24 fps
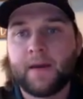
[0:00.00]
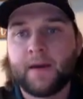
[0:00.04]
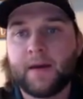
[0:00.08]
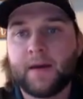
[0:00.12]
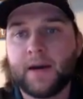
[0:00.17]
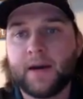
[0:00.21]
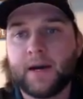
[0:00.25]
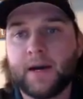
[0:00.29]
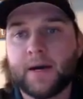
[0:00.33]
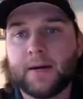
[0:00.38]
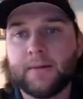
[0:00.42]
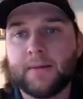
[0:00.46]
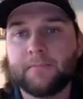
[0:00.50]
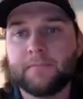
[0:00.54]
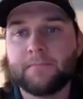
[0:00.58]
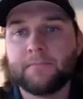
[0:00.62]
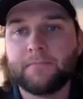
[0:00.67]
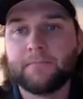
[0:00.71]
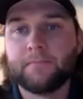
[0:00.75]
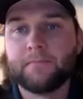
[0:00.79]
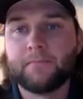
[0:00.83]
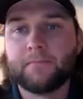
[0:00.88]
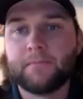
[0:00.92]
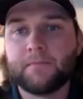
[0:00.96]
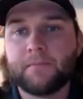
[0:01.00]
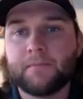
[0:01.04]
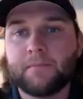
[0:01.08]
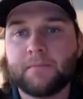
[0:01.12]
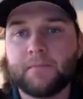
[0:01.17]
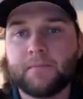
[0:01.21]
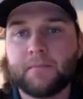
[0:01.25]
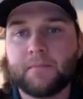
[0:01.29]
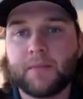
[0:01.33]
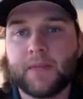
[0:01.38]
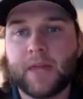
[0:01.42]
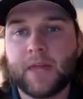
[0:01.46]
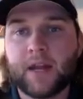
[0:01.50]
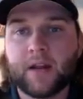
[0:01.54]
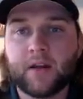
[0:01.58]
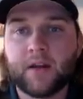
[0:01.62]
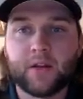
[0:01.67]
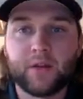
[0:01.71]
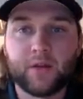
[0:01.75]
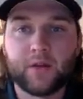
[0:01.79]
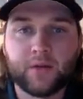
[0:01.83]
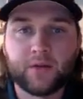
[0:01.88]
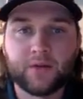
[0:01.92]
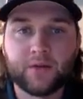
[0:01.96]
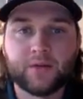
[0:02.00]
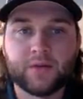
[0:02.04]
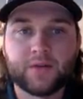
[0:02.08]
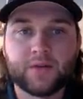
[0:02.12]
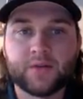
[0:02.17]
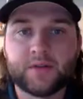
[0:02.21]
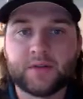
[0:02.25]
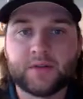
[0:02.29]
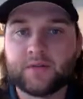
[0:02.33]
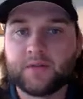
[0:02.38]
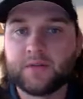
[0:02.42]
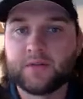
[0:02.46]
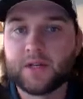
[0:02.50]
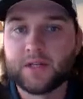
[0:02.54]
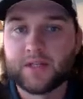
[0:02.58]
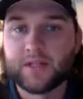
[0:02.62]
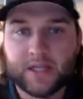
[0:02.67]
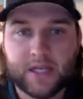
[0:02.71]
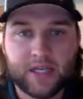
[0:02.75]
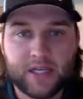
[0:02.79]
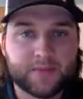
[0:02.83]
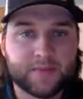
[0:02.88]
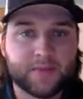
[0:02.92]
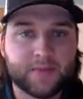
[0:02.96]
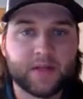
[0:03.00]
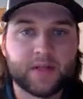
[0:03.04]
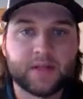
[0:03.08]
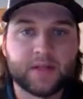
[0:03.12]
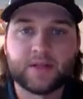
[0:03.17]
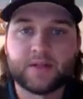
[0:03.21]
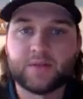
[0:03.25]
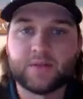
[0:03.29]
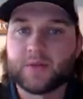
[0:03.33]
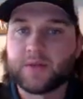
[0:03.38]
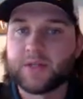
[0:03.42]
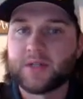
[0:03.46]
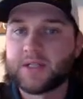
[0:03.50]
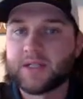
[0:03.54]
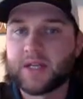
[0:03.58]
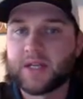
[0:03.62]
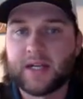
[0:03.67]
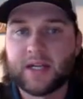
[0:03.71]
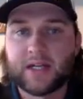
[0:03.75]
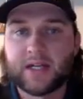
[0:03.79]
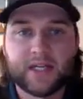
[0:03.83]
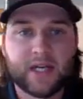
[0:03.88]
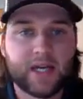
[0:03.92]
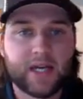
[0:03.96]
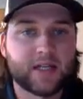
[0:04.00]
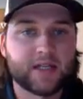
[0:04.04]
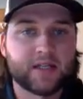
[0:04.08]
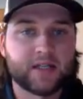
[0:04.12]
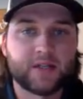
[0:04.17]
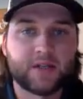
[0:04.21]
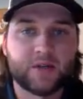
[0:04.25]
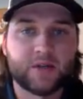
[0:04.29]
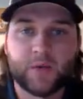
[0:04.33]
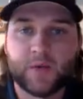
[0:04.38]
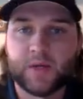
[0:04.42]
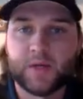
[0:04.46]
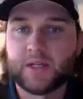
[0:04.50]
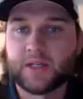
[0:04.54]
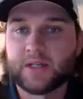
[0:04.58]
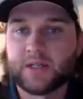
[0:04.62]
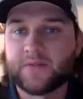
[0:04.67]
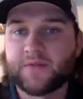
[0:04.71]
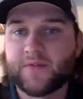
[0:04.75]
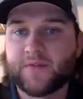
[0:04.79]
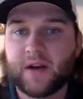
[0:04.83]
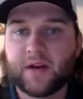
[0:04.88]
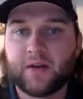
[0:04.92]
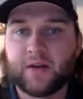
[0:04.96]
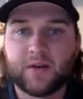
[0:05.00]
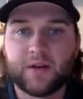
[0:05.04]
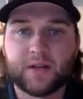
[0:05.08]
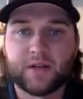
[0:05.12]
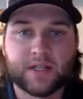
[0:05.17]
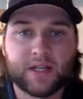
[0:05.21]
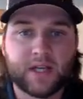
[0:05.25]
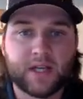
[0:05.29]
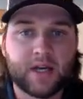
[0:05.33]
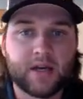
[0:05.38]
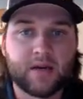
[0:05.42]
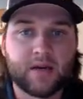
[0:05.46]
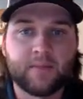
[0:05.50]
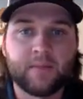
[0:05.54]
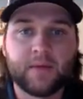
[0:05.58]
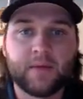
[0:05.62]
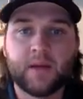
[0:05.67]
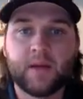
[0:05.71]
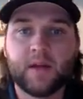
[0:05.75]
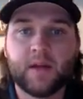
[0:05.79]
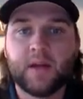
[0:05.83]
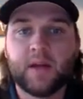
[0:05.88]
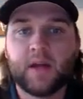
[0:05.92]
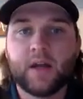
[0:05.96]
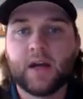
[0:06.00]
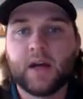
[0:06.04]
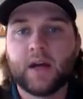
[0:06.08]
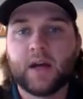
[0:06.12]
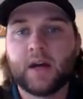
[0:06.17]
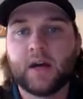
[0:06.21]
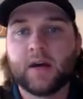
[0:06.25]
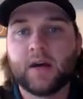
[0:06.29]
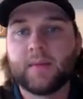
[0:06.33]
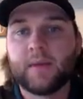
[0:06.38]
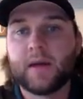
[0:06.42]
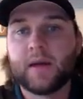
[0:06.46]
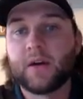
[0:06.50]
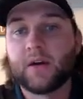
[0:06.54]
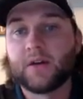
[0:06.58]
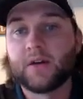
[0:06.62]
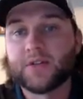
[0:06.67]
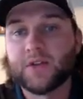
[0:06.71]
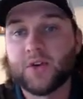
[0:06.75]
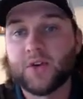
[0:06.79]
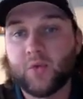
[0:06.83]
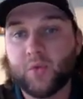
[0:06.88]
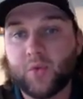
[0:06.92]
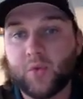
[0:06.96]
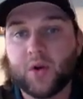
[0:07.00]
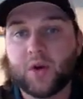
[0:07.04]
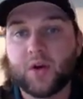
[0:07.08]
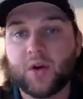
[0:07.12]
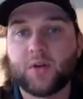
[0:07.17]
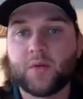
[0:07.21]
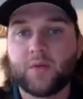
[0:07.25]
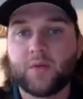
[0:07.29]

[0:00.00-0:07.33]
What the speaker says: That includes assessments, which is any test, quiz, final exam, and also work,